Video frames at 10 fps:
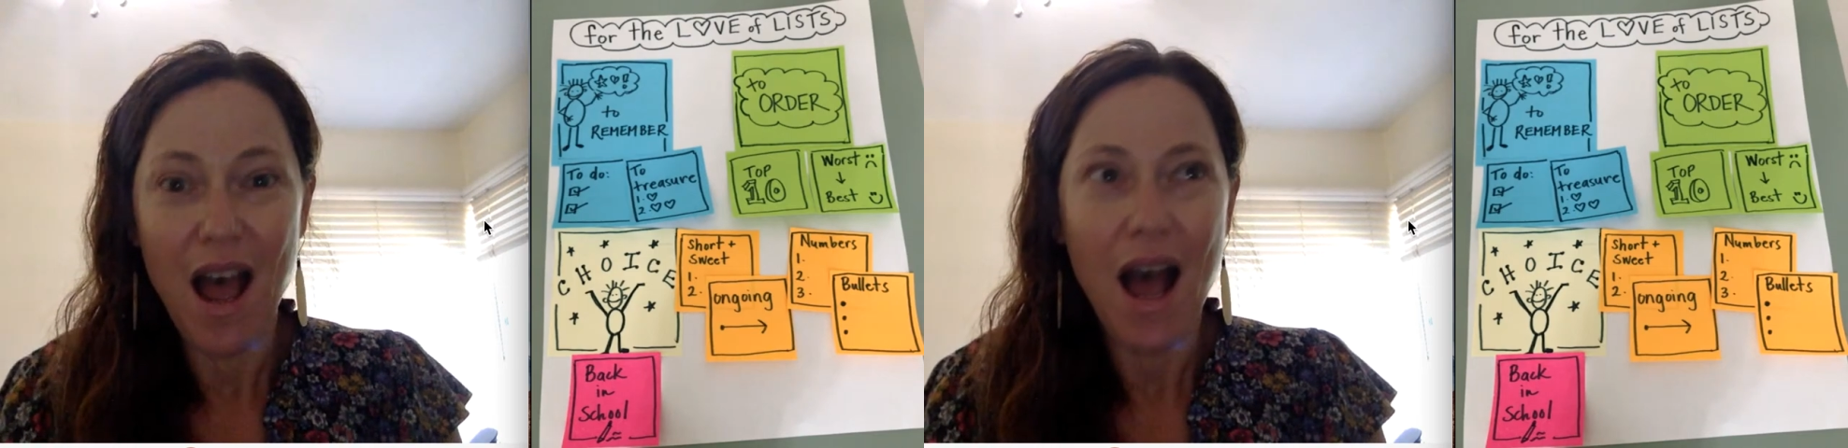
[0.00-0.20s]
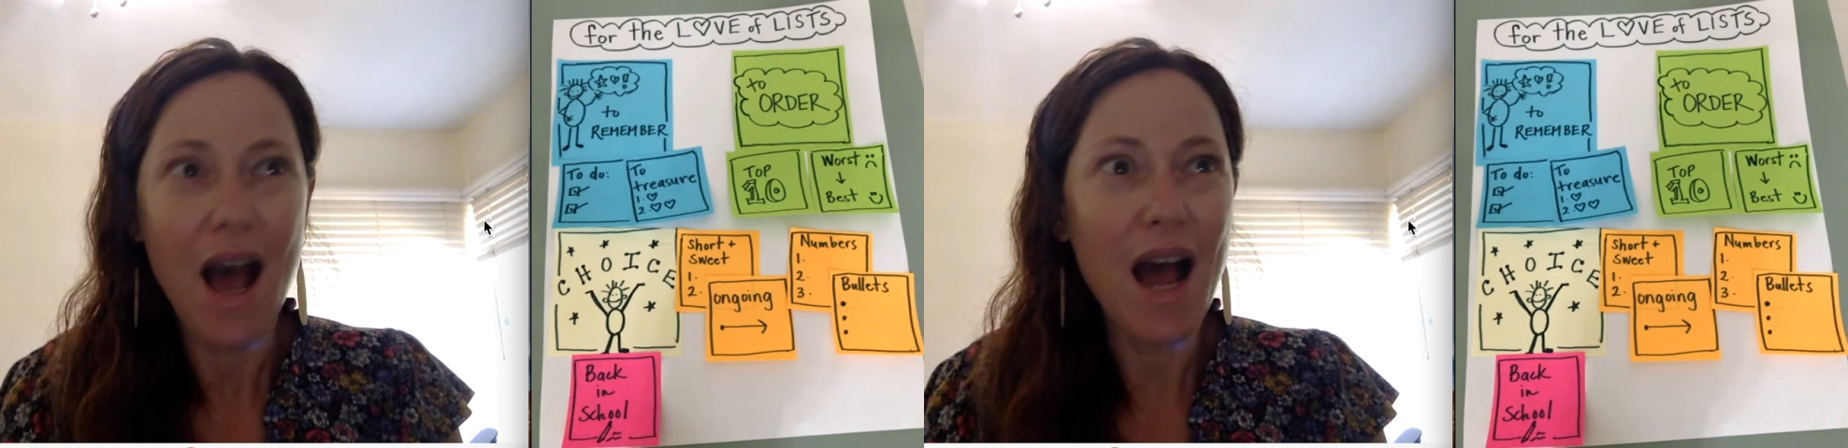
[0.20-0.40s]

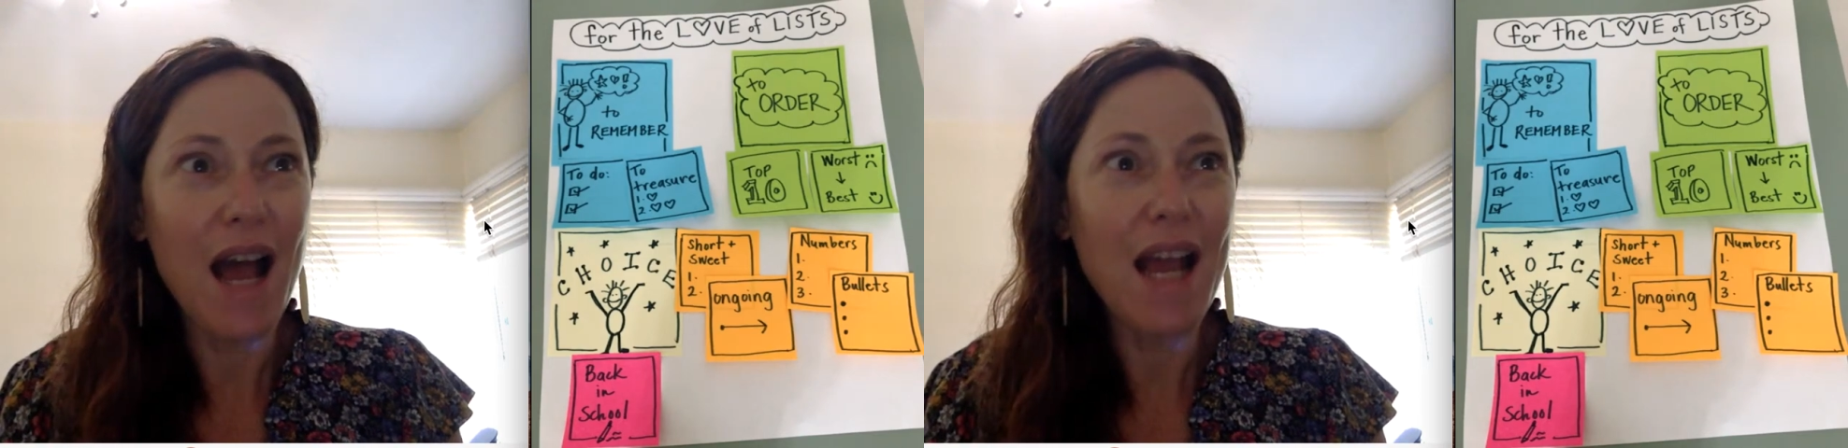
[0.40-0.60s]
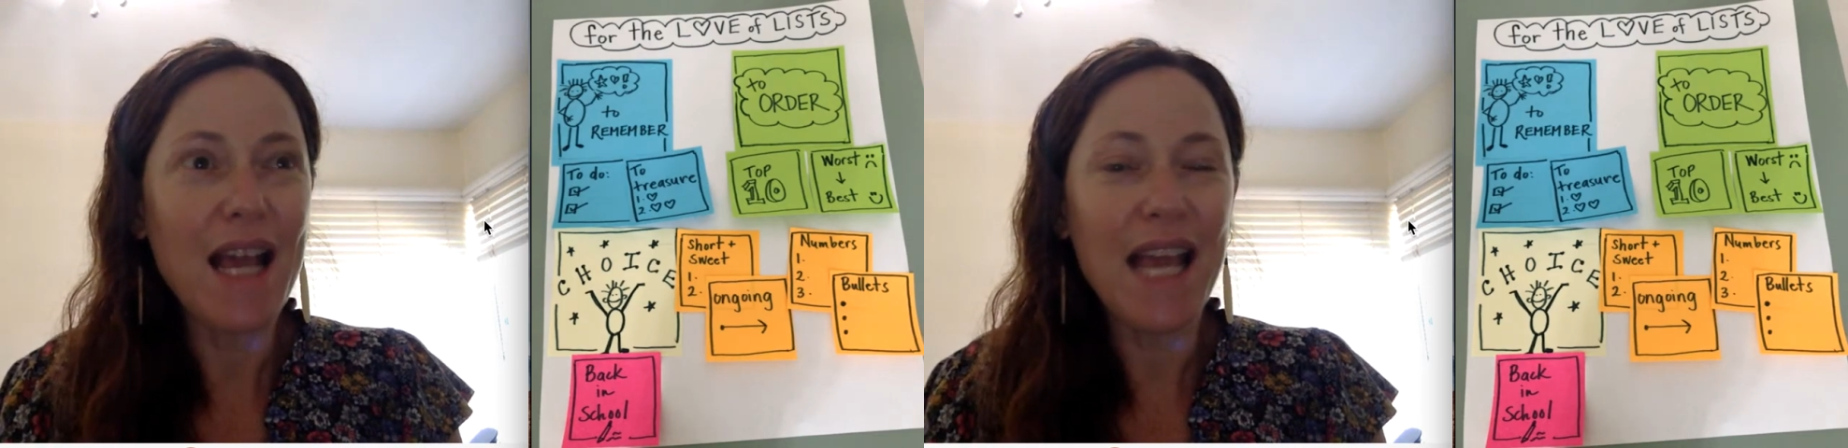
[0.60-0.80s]

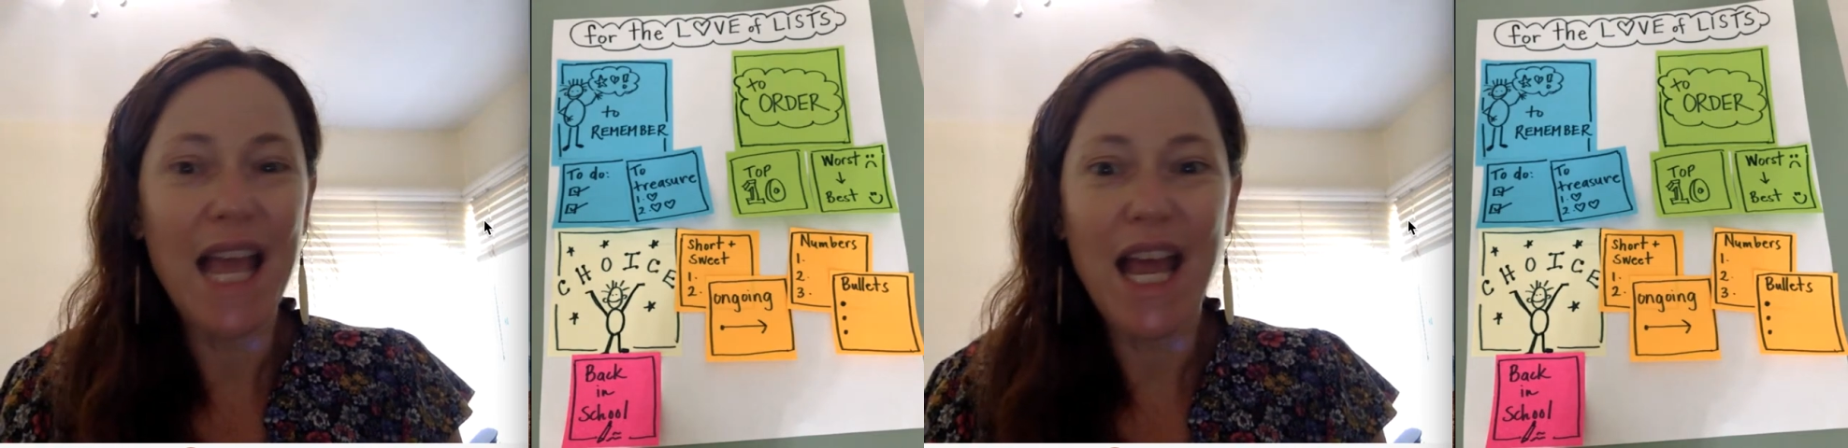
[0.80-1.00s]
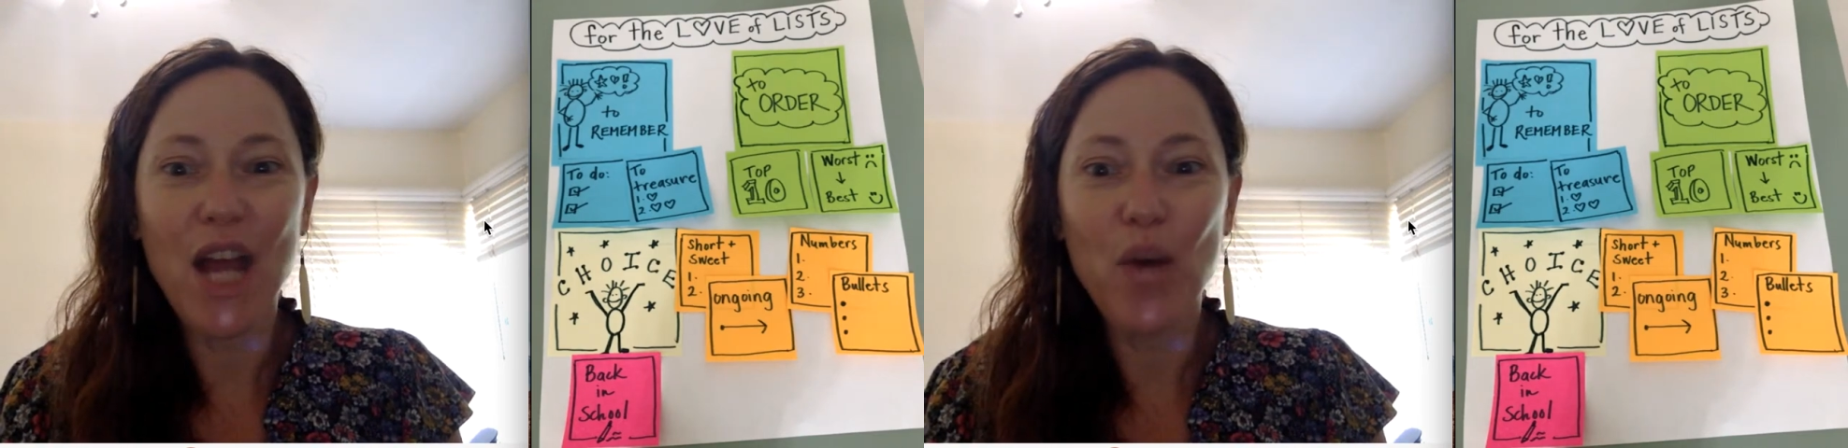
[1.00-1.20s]
I
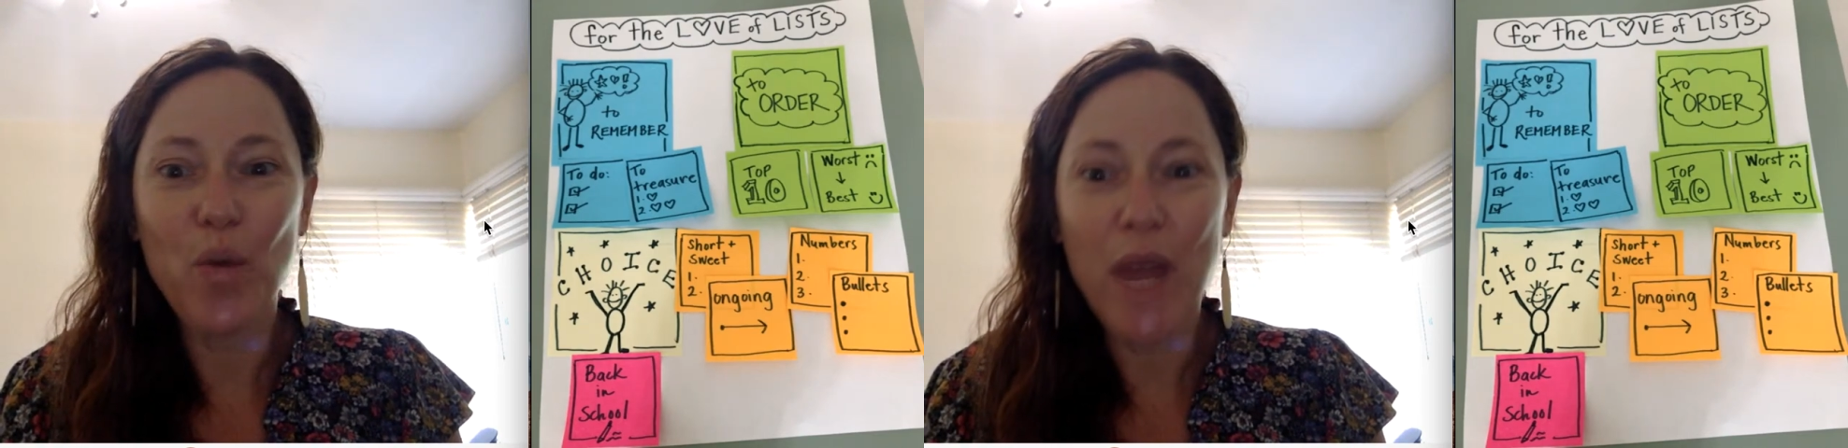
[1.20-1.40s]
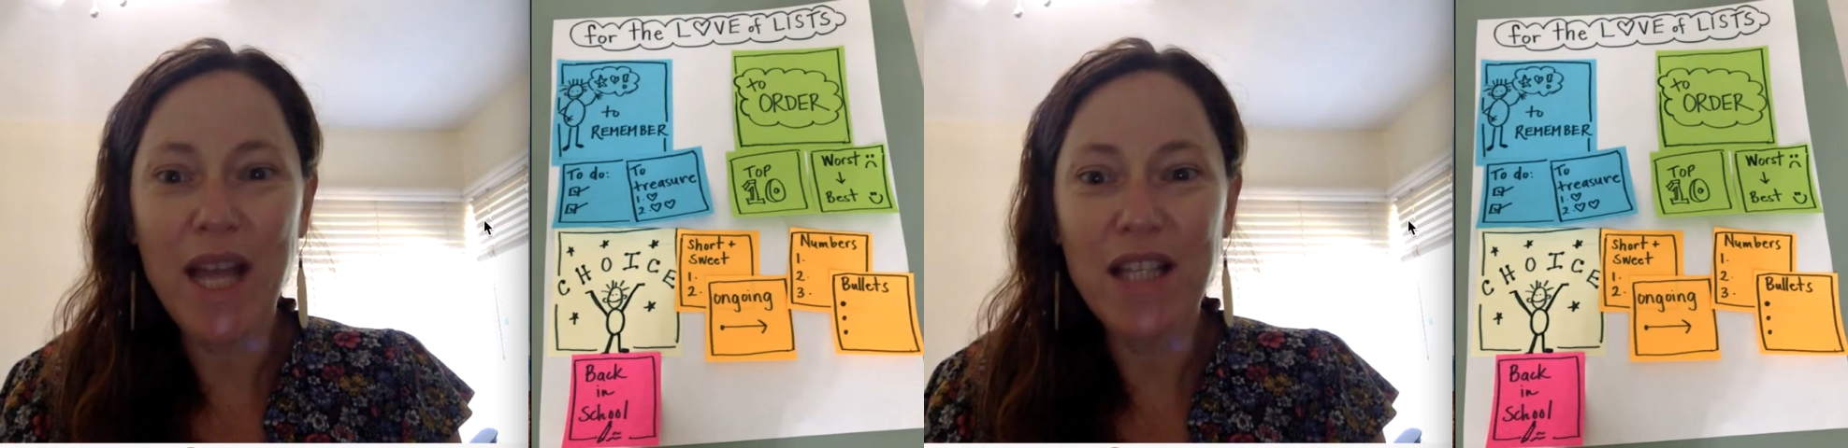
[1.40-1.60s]
can't
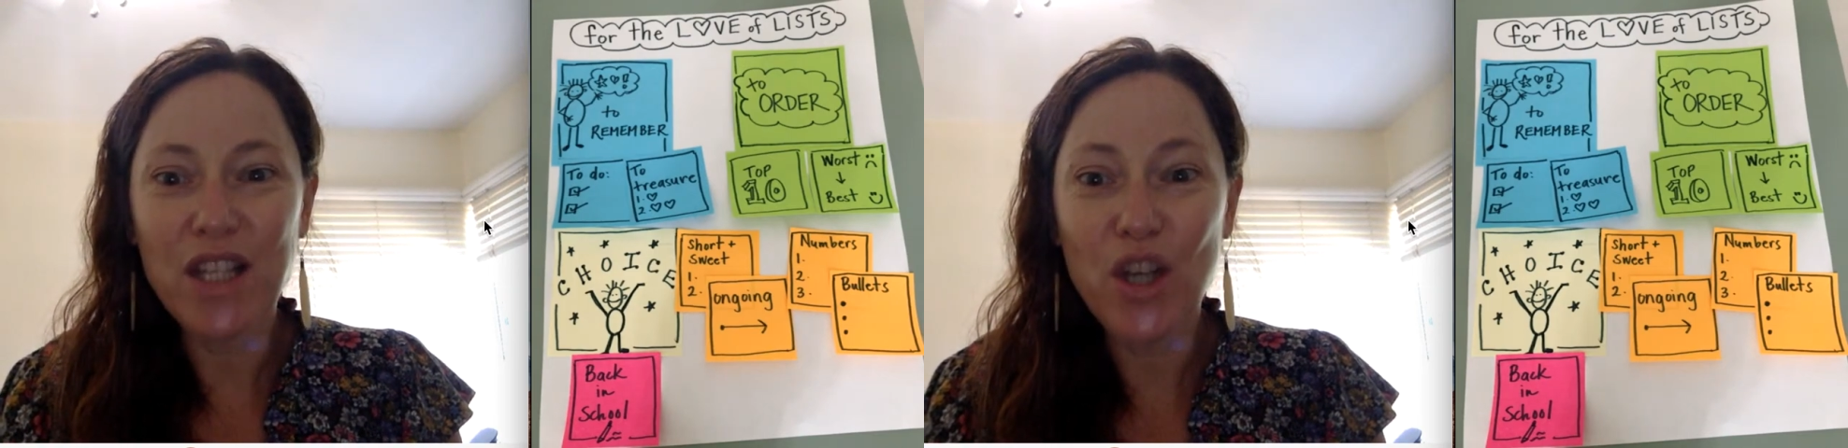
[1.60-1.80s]
wait to